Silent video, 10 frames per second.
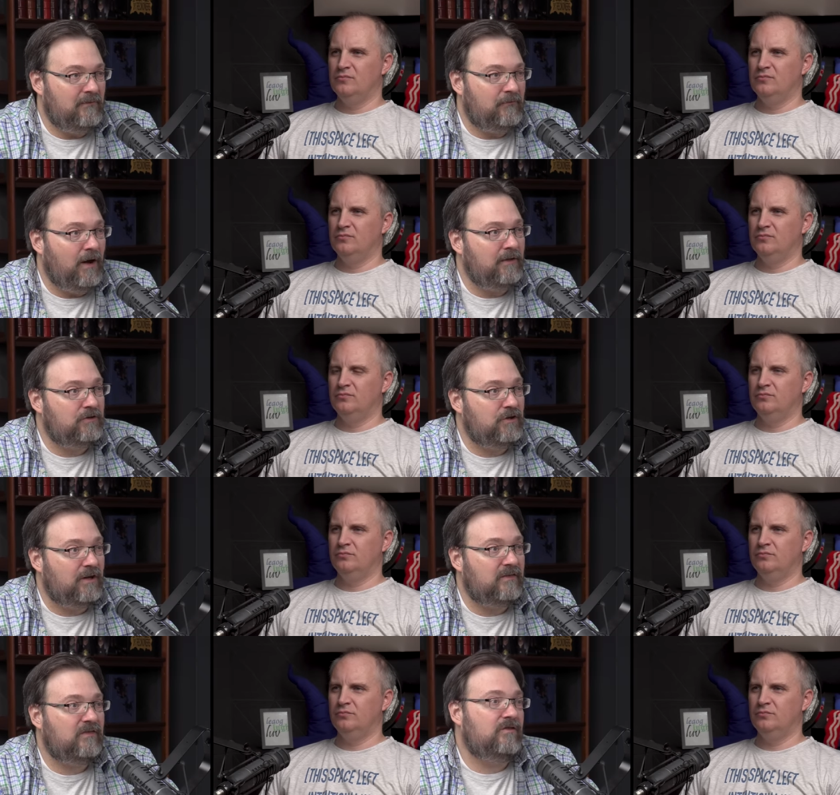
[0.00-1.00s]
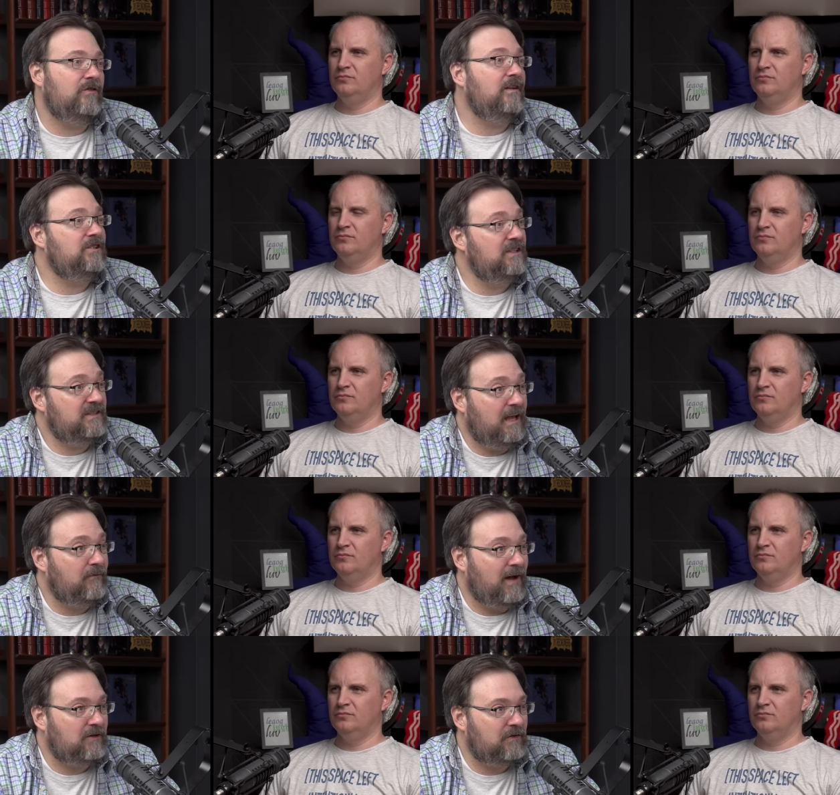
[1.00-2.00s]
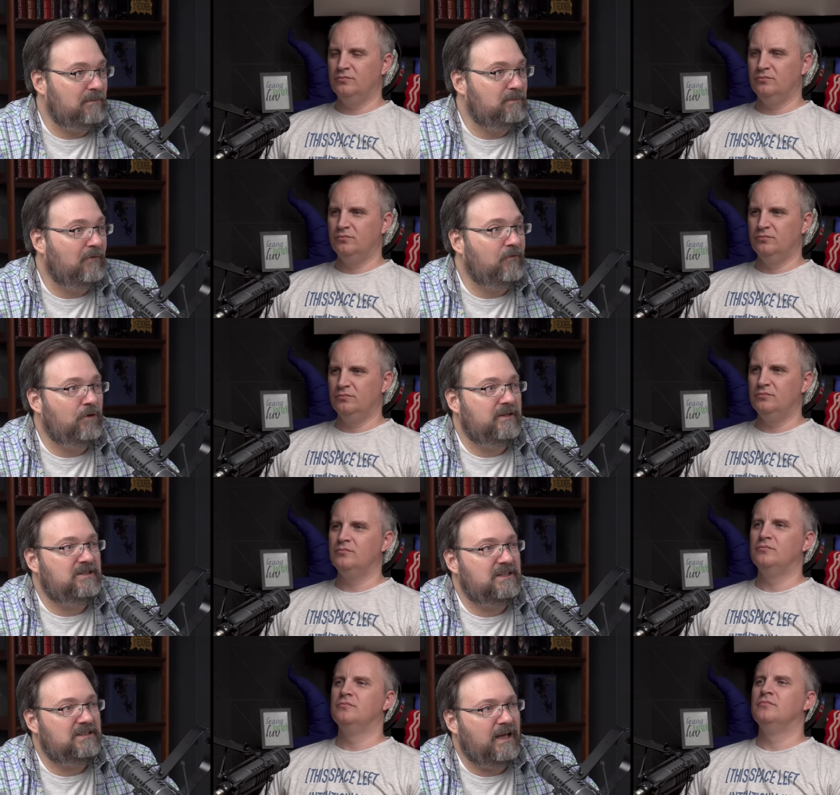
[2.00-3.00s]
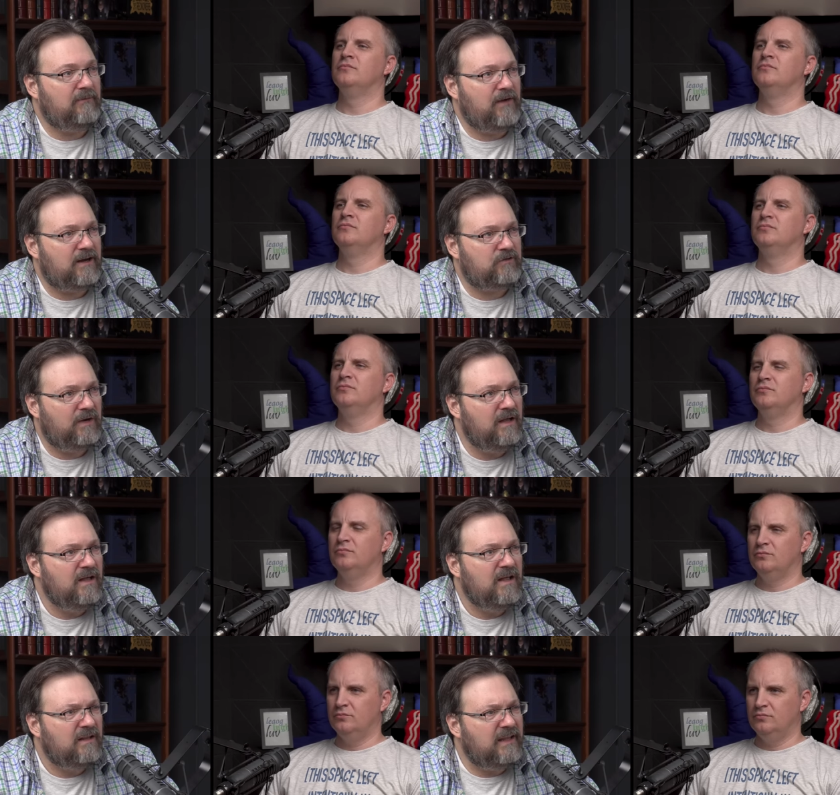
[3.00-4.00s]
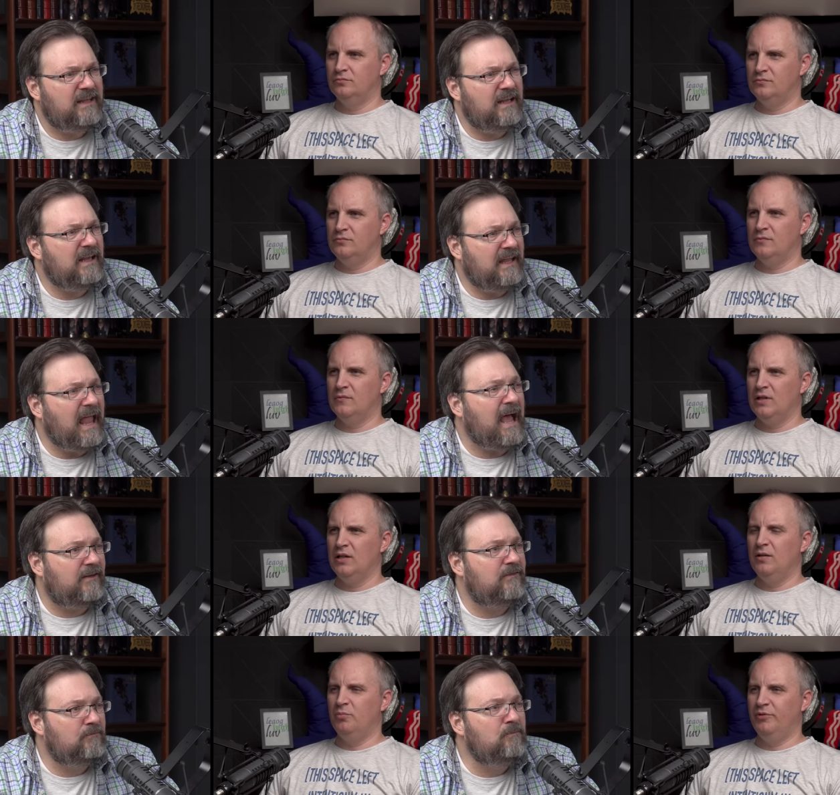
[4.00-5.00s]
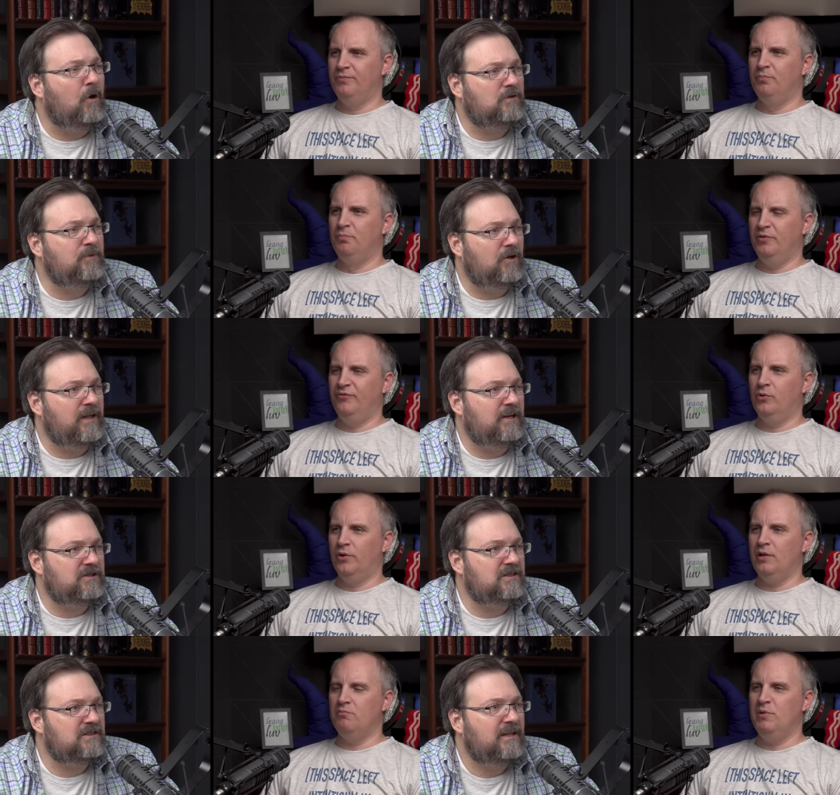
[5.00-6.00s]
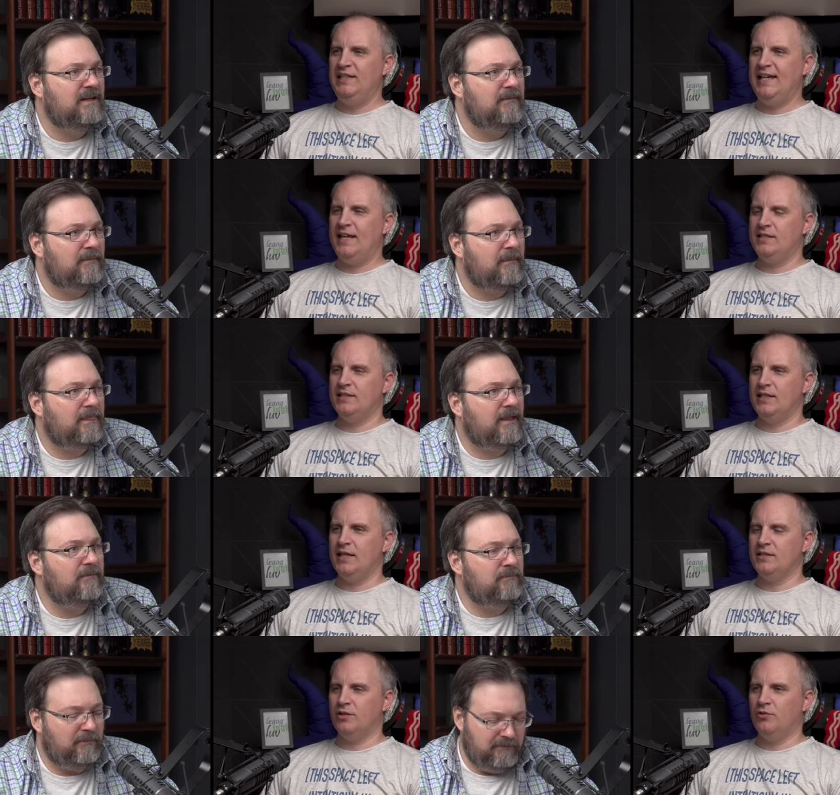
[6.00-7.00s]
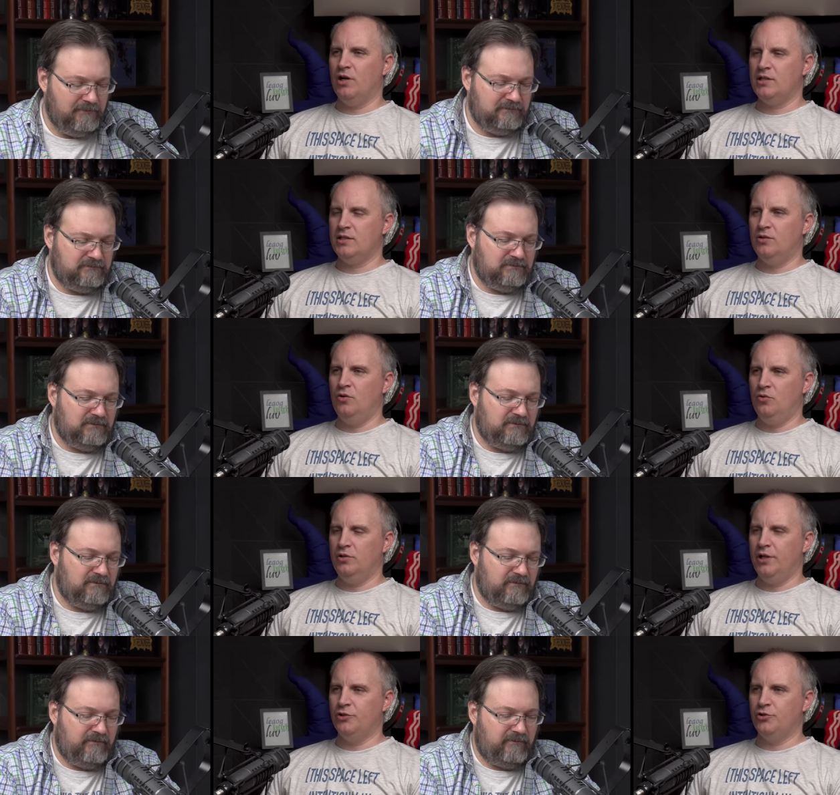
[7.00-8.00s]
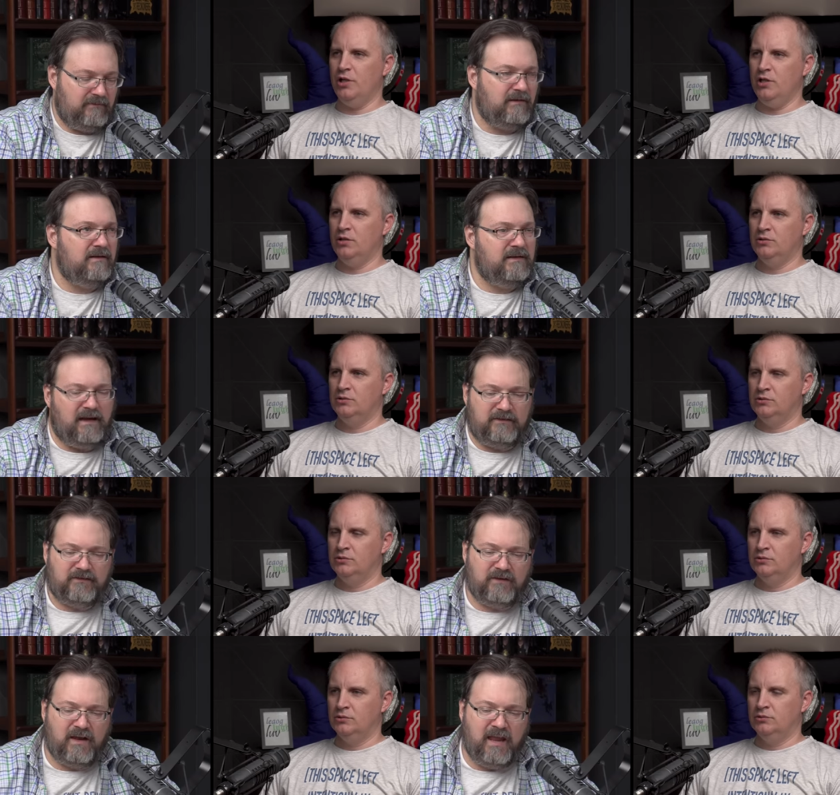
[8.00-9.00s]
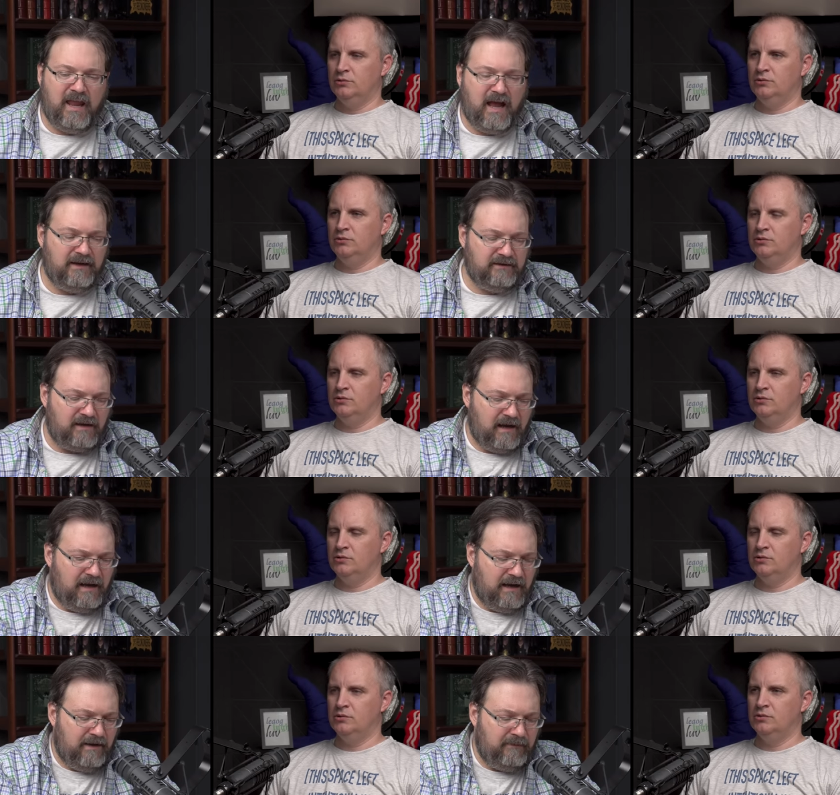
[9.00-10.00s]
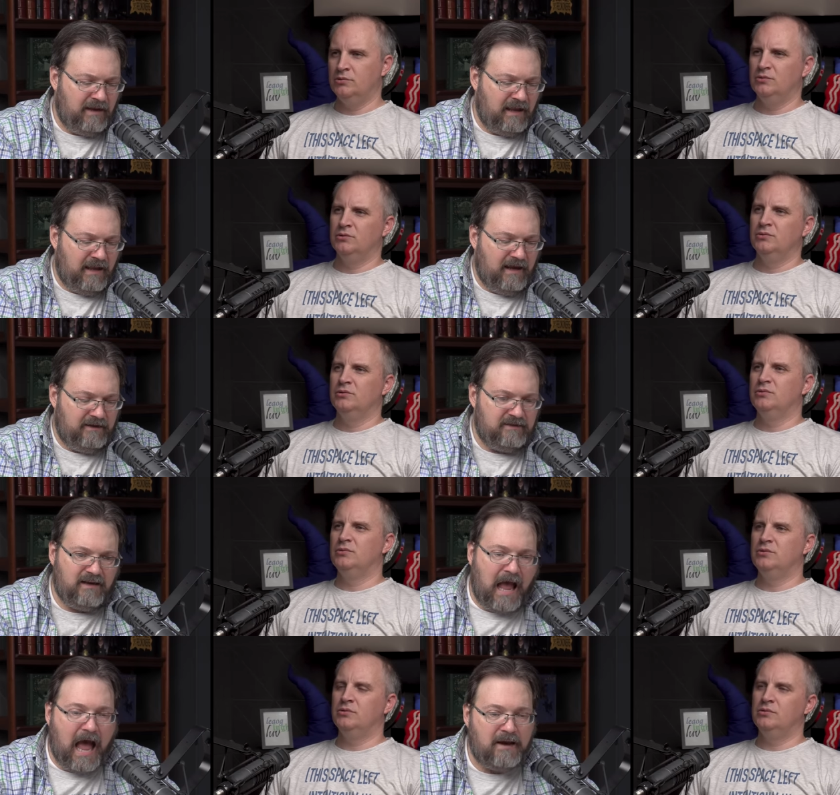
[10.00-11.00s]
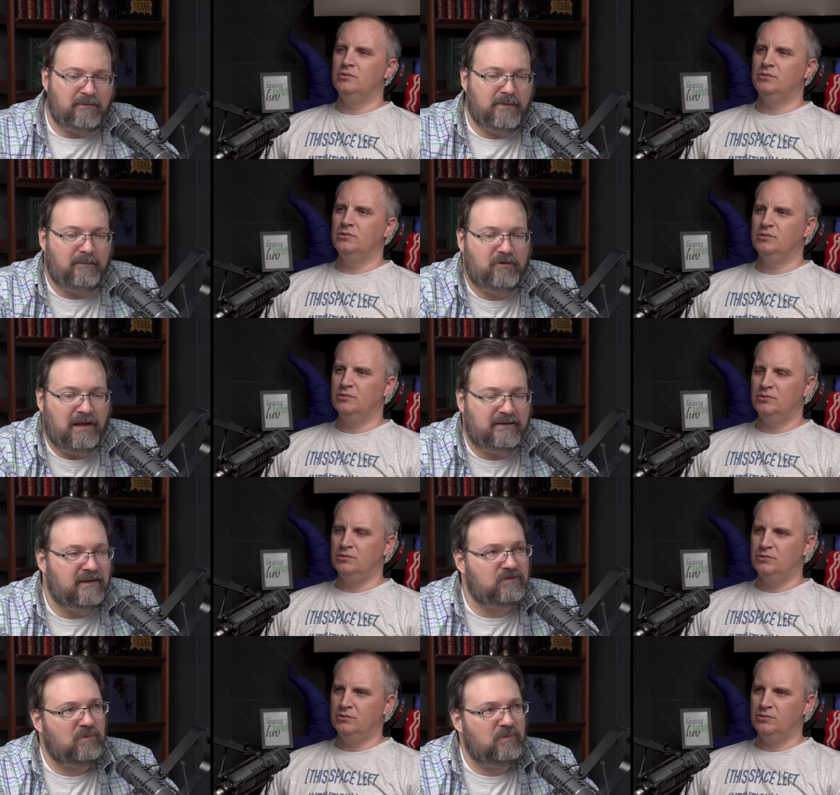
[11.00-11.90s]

Speaker 1: father took us to the Cheesecake Factory. Before the Cheesecake Factory, like it, it had multiple locations.
Speaker 2: Before it metastasized across the whole country.
Speaker 1: Yes, and um, and I remember like this